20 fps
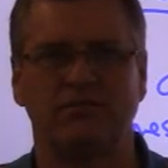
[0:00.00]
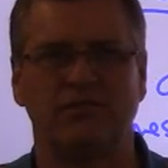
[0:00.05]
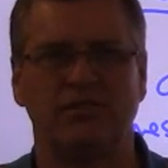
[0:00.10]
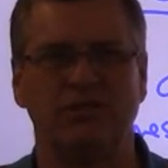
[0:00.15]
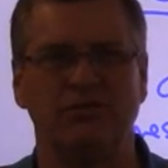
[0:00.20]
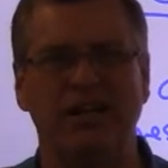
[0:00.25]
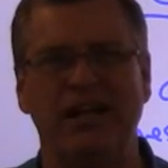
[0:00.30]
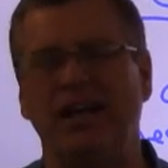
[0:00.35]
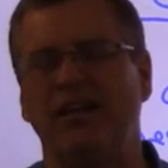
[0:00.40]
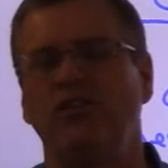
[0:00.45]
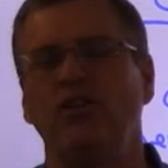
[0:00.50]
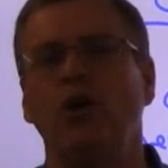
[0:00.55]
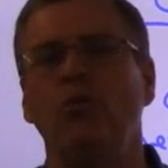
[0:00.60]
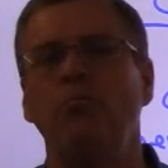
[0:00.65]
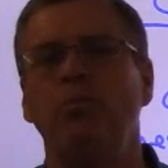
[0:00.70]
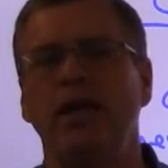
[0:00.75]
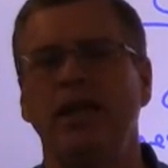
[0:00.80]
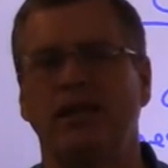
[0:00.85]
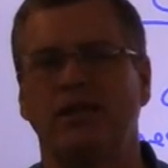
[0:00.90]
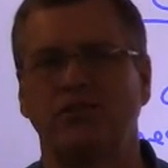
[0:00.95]
Well, no
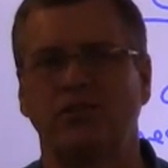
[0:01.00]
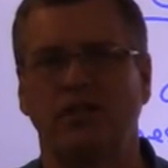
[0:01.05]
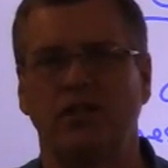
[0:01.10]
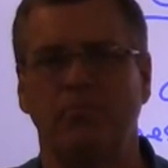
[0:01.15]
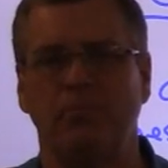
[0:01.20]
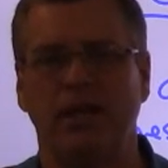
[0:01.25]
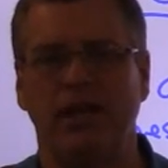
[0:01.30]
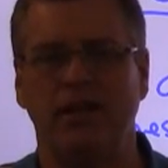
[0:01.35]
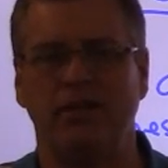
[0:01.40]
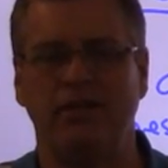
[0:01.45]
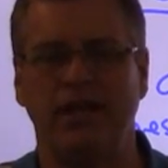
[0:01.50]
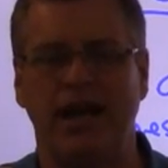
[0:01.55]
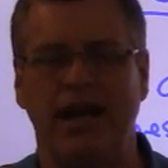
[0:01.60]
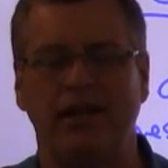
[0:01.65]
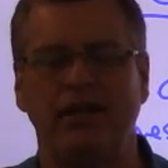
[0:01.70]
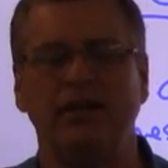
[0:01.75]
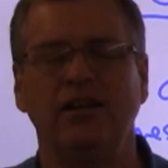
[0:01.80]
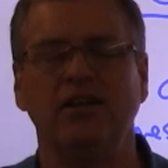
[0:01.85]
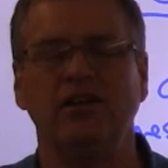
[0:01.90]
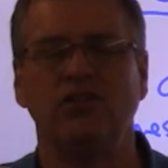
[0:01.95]
bank is going to pay you
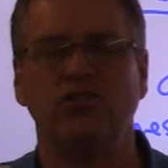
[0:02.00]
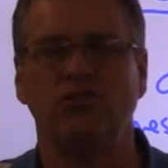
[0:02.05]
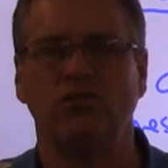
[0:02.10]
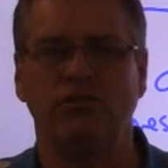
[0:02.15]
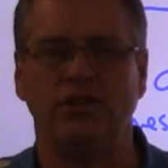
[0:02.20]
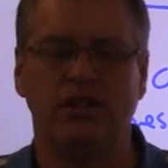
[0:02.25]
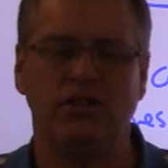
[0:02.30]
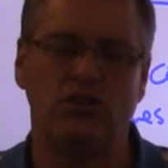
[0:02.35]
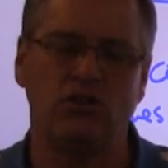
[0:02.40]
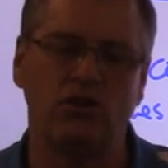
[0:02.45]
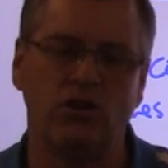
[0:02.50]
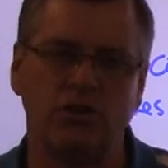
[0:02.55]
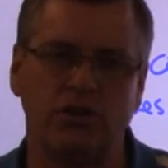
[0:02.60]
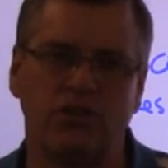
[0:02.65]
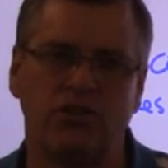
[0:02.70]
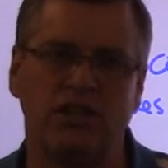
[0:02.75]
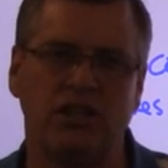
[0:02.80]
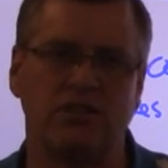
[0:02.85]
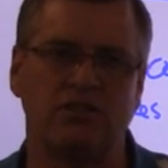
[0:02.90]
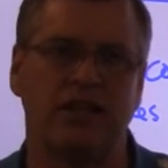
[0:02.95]
that. So then you go to
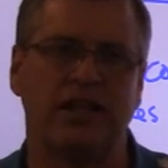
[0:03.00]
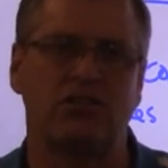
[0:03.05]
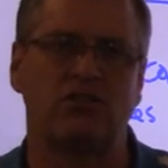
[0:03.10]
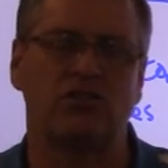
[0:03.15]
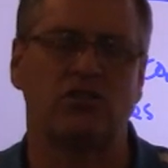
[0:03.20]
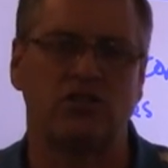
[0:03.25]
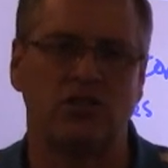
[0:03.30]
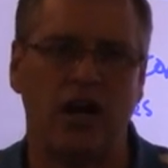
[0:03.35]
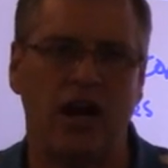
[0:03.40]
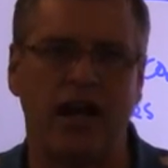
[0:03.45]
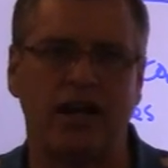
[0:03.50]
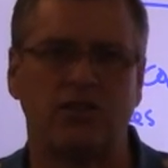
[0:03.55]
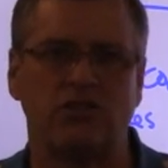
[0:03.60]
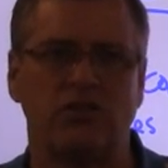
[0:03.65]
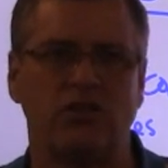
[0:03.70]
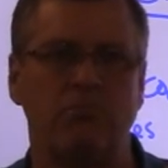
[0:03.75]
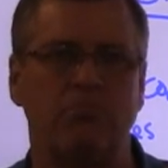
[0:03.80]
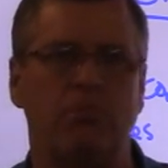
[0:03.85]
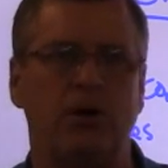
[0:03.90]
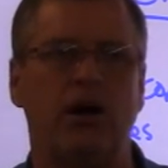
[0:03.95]
things like stocks
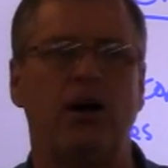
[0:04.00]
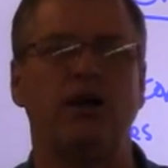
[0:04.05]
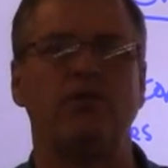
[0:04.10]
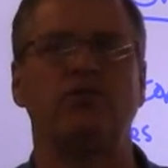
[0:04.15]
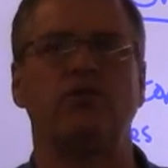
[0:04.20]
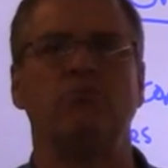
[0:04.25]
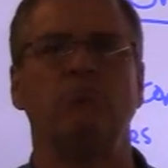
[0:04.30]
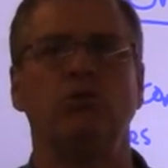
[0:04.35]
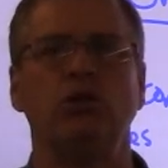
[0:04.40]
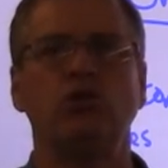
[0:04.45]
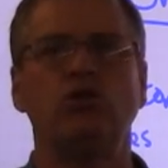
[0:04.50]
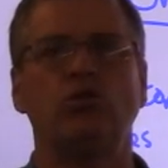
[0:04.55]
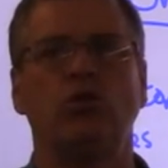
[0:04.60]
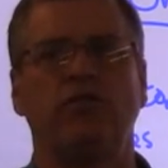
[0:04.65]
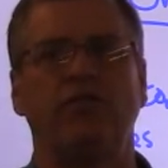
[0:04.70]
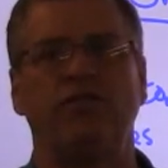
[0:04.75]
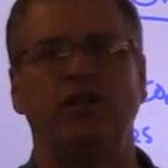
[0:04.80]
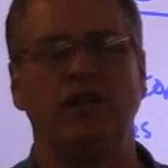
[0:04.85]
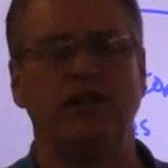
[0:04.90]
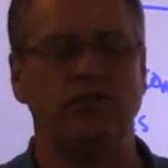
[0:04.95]
and bonds and mutual
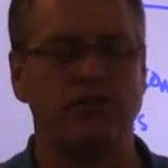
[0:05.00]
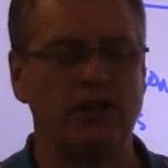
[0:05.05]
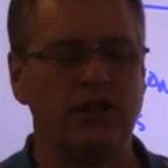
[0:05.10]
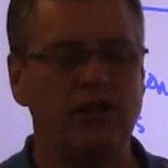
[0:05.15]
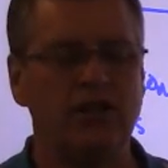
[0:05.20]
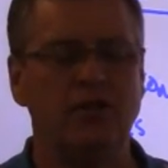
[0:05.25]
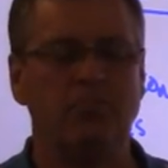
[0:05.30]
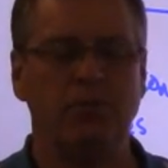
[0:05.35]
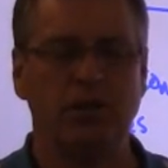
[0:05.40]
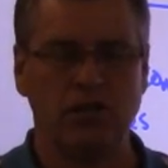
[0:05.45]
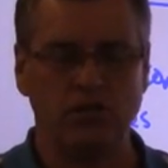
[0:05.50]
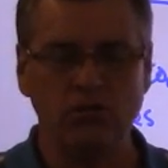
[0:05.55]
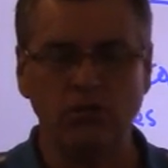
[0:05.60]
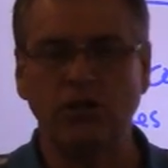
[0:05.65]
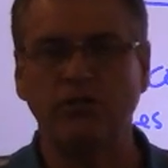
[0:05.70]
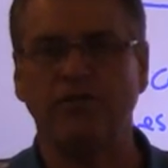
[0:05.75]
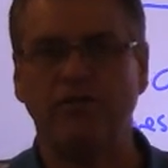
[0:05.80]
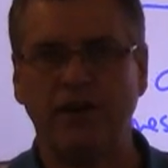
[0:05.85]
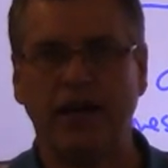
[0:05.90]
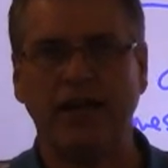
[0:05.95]
funds. But you
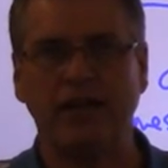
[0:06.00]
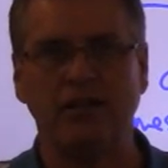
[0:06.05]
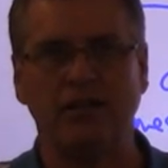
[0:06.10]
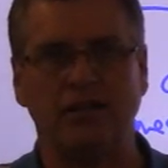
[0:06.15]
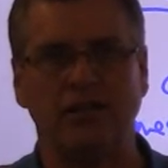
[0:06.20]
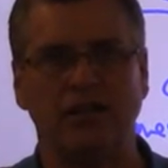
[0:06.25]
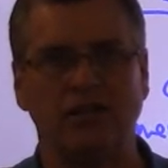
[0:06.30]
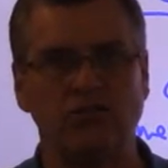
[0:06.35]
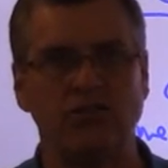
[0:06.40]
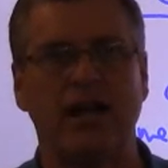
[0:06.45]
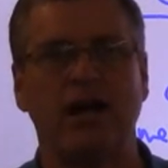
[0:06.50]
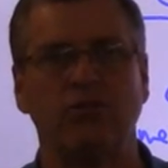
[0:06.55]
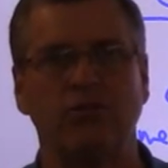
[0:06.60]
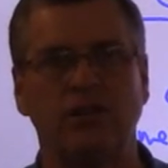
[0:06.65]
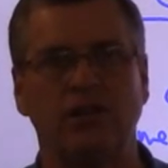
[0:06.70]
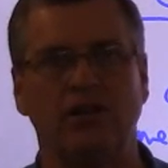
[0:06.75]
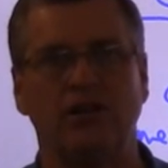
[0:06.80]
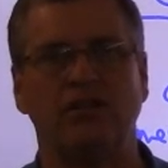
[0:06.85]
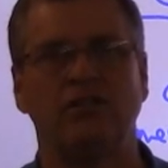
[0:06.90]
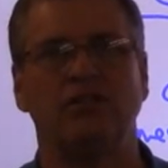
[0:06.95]
can find it. It's out
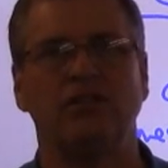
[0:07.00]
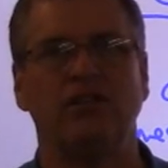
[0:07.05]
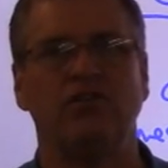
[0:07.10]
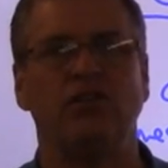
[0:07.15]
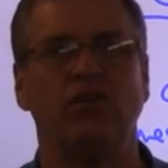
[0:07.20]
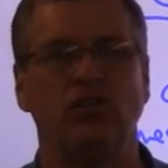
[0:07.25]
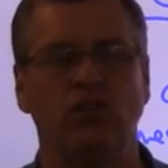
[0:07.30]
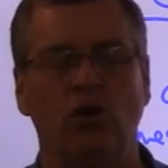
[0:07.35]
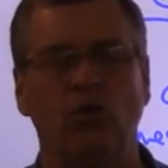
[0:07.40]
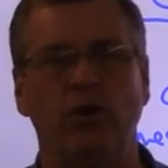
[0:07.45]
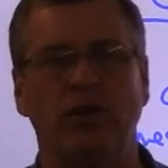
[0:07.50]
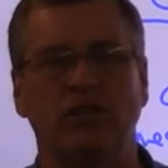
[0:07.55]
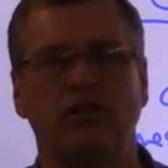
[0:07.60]
there if you know where to